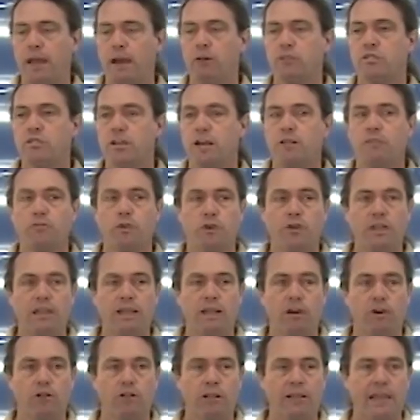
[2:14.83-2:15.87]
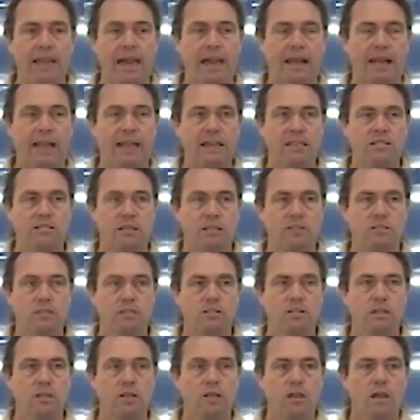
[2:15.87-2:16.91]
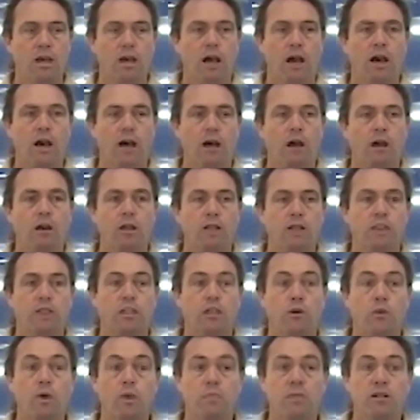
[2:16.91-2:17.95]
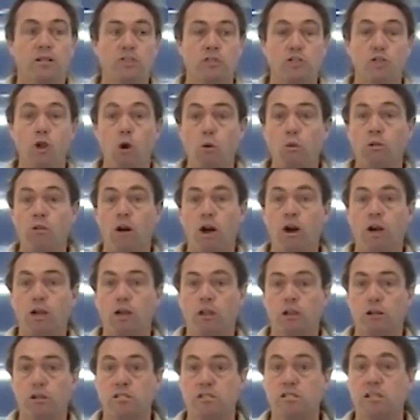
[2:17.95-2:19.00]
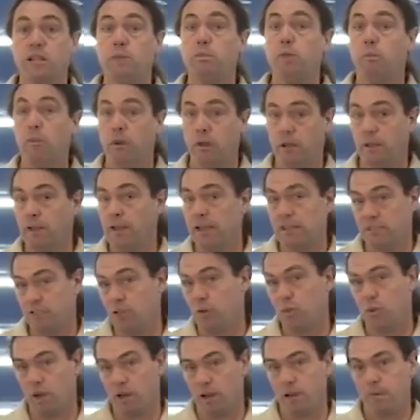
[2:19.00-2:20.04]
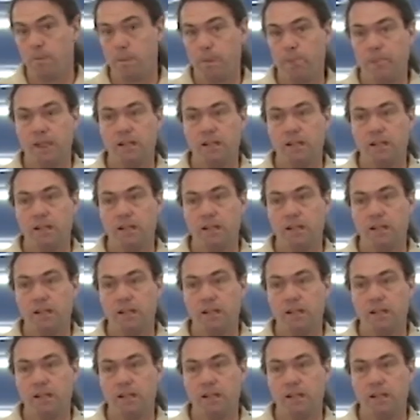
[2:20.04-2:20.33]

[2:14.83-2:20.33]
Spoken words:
Outside of early adolescence, the equipment is no longer slippable, as it were.